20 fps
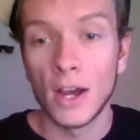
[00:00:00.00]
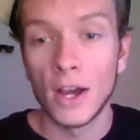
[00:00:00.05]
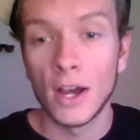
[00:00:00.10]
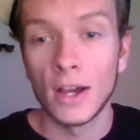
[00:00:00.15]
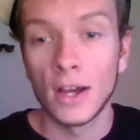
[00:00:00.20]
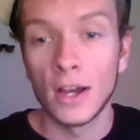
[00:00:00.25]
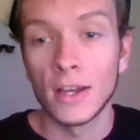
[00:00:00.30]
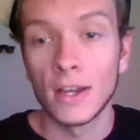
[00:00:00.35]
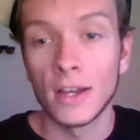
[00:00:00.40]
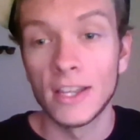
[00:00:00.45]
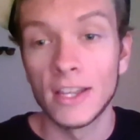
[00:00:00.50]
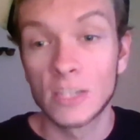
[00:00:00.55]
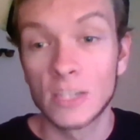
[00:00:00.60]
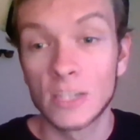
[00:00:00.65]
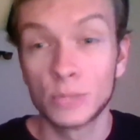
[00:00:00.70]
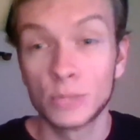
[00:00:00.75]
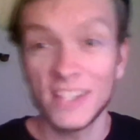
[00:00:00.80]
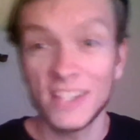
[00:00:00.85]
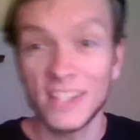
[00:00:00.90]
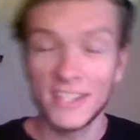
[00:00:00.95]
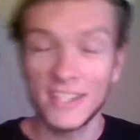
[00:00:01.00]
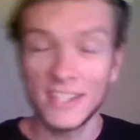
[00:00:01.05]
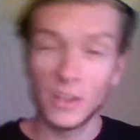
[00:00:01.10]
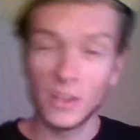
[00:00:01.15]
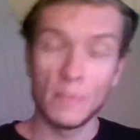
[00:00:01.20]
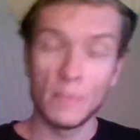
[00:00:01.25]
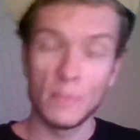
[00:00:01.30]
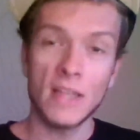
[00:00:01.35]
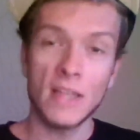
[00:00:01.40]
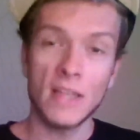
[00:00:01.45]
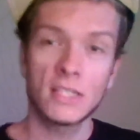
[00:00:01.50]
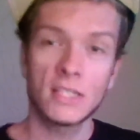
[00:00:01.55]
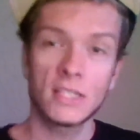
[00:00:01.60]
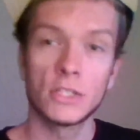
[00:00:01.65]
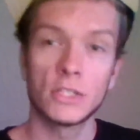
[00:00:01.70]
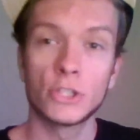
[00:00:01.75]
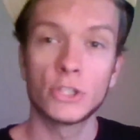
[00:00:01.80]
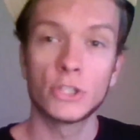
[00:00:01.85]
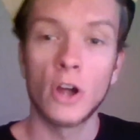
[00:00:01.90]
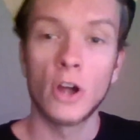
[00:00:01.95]
expressing the message
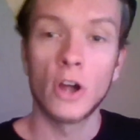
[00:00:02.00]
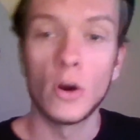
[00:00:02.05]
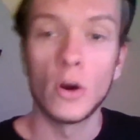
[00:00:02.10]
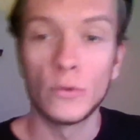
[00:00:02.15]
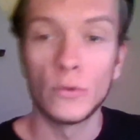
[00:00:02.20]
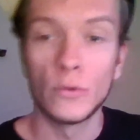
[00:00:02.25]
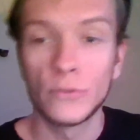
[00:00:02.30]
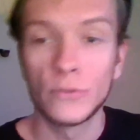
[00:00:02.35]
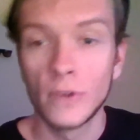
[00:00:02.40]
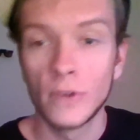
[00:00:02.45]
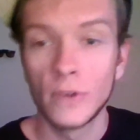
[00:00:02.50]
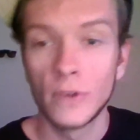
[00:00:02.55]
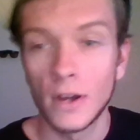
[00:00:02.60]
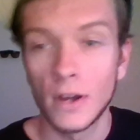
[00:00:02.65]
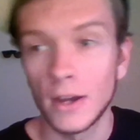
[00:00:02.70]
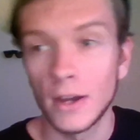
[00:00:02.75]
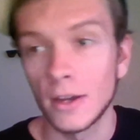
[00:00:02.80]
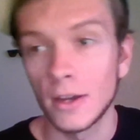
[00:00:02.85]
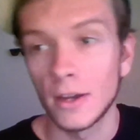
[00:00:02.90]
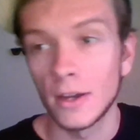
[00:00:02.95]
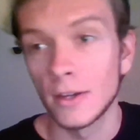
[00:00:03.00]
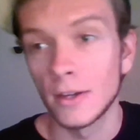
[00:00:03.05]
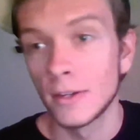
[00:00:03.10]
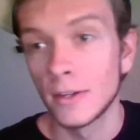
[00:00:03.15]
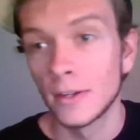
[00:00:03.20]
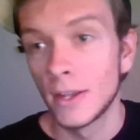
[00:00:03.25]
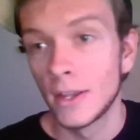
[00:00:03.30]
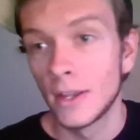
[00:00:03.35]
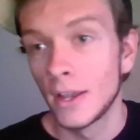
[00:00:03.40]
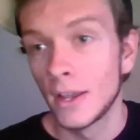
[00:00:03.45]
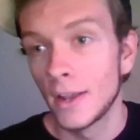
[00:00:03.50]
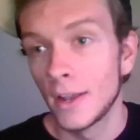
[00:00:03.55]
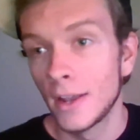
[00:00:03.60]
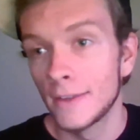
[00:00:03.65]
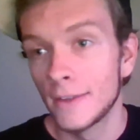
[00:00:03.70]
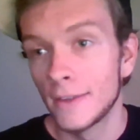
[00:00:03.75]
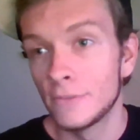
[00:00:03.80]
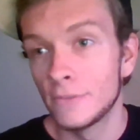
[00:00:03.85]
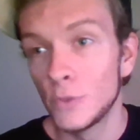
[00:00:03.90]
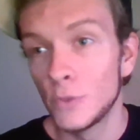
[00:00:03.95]
of
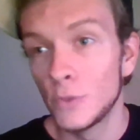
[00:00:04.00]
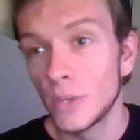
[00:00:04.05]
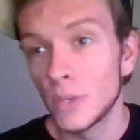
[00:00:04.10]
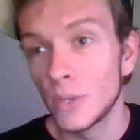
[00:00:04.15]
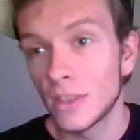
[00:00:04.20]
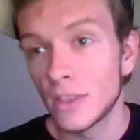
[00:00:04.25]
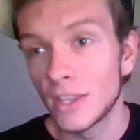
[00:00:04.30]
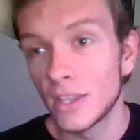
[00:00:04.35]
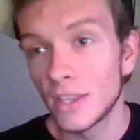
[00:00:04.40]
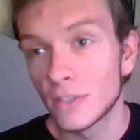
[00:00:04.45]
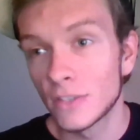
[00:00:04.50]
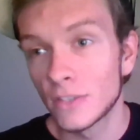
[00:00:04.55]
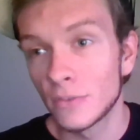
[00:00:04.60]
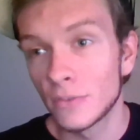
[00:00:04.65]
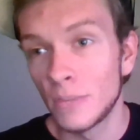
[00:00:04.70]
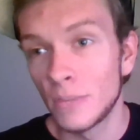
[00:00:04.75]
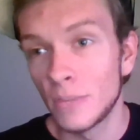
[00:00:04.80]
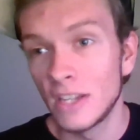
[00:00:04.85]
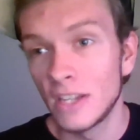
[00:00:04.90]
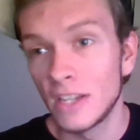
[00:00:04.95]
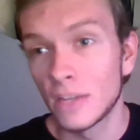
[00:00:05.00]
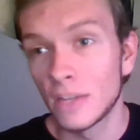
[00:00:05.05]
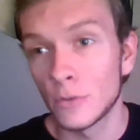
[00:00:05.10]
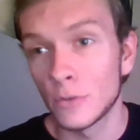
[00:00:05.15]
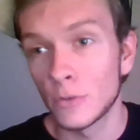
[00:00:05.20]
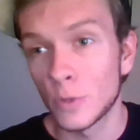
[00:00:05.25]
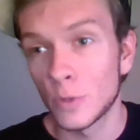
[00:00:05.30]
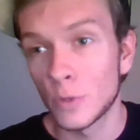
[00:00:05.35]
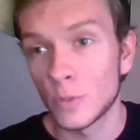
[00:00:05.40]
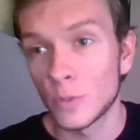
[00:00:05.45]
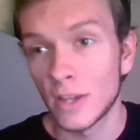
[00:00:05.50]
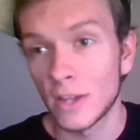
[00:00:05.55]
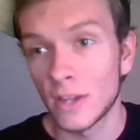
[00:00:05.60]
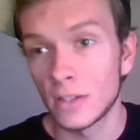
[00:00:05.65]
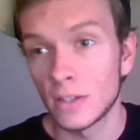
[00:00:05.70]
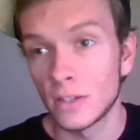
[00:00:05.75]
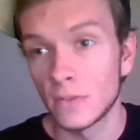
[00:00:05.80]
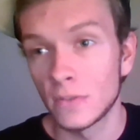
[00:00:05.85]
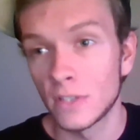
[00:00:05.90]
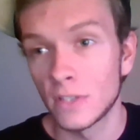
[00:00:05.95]
viewing things from many different
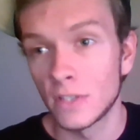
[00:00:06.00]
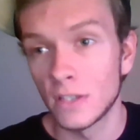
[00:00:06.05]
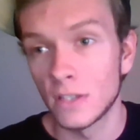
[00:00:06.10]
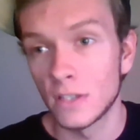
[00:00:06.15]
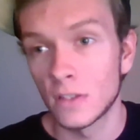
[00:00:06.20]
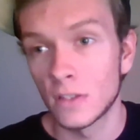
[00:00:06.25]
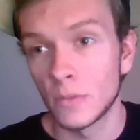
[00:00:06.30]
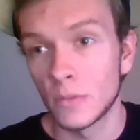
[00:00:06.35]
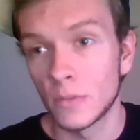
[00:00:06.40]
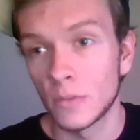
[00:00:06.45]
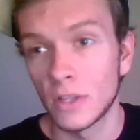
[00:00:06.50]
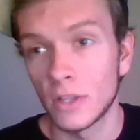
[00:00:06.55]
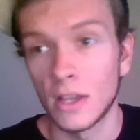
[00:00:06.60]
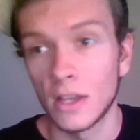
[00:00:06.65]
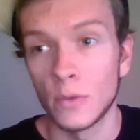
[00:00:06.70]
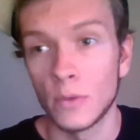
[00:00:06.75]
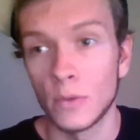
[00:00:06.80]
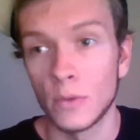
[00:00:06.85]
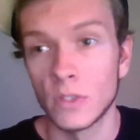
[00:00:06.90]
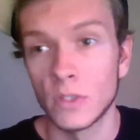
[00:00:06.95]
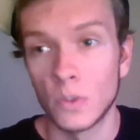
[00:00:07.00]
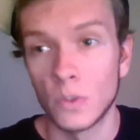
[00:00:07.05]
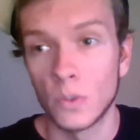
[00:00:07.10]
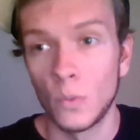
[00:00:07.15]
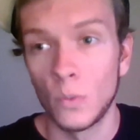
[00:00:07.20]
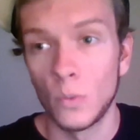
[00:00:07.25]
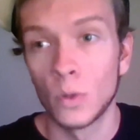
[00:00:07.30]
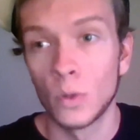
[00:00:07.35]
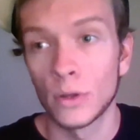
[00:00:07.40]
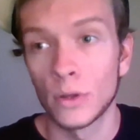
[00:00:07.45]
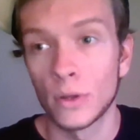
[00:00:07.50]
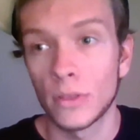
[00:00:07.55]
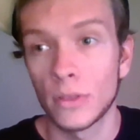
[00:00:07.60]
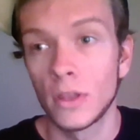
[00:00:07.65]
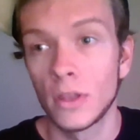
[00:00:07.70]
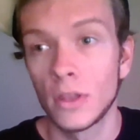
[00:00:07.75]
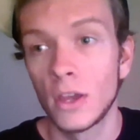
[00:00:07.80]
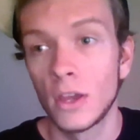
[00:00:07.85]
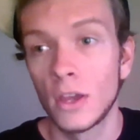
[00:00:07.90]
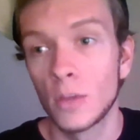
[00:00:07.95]
perspectives is something that was worth
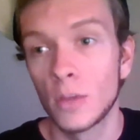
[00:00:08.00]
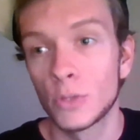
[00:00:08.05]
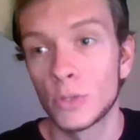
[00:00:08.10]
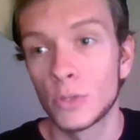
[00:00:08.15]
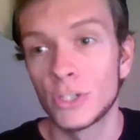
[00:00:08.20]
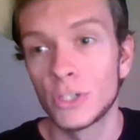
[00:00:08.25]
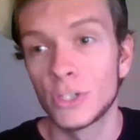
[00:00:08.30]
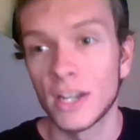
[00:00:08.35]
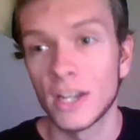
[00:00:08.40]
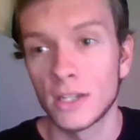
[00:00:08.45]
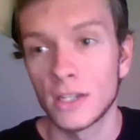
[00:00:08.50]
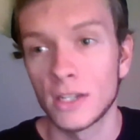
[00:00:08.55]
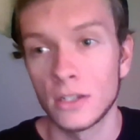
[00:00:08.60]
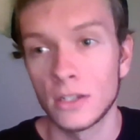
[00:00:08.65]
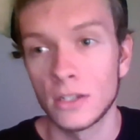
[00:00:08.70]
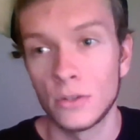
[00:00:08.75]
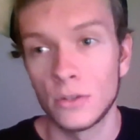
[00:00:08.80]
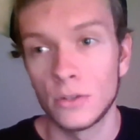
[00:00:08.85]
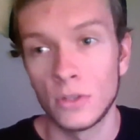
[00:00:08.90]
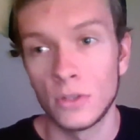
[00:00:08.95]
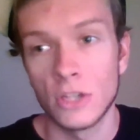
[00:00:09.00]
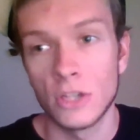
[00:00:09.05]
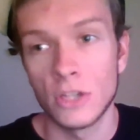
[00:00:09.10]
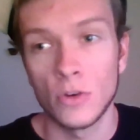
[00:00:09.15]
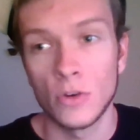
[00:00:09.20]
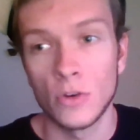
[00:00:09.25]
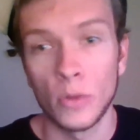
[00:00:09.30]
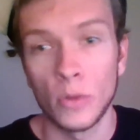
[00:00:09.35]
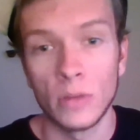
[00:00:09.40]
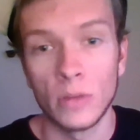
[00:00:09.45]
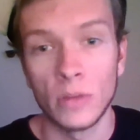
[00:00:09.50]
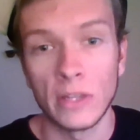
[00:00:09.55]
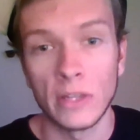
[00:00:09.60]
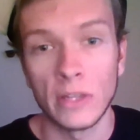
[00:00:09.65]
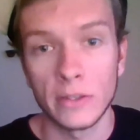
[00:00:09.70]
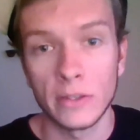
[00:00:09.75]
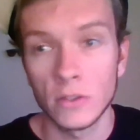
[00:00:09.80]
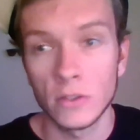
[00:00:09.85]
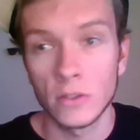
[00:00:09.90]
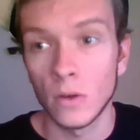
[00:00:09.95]
projecting to the general public.
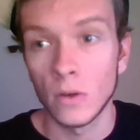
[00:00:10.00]
So,